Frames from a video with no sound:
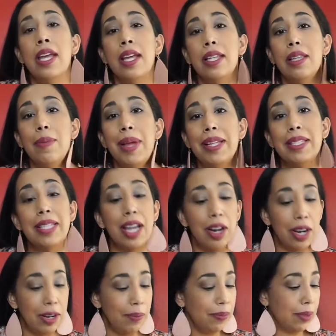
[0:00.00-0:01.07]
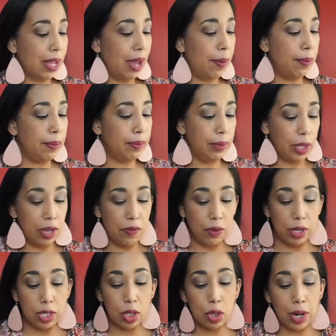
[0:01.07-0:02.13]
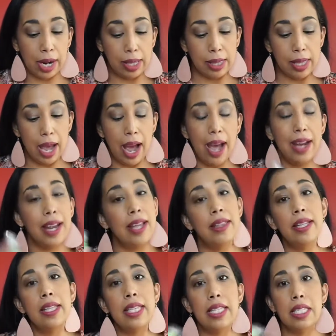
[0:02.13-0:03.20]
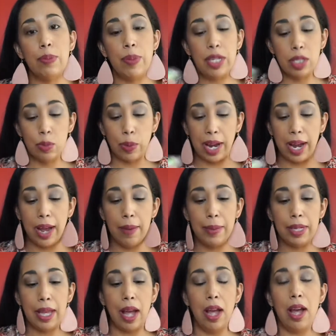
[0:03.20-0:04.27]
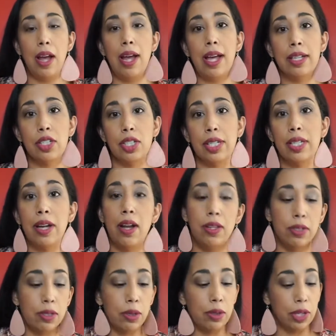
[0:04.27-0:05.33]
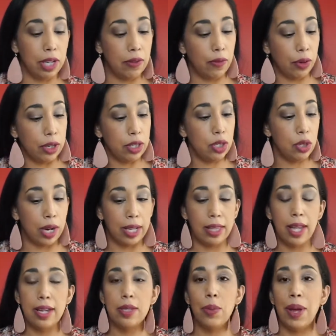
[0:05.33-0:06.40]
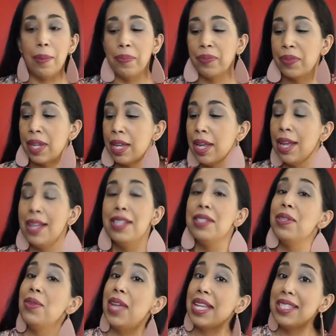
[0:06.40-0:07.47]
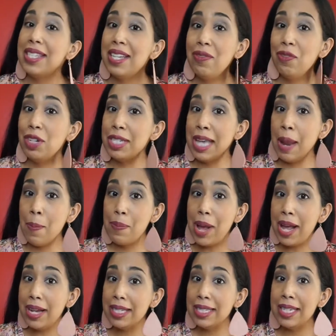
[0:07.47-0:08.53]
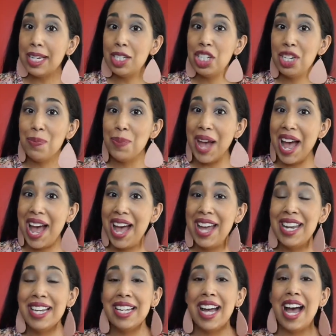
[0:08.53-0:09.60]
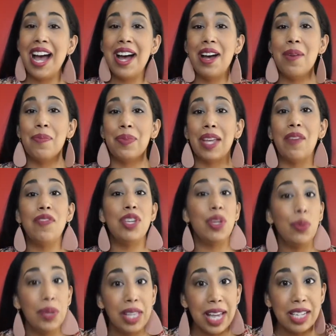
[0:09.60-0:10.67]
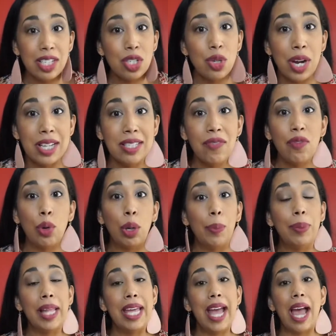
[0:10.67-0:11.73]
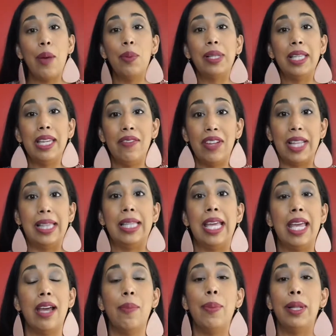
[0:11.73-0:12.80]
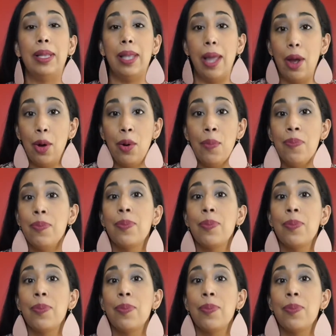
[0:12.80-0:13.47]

The mascara, I'm looking forward to trying that. And then this beach spray, I'm actually also looking forward to trying that as well. So that's it for 10 bucks, not too bad. Um, if you would like to try Sephora Play, I will leave a link below.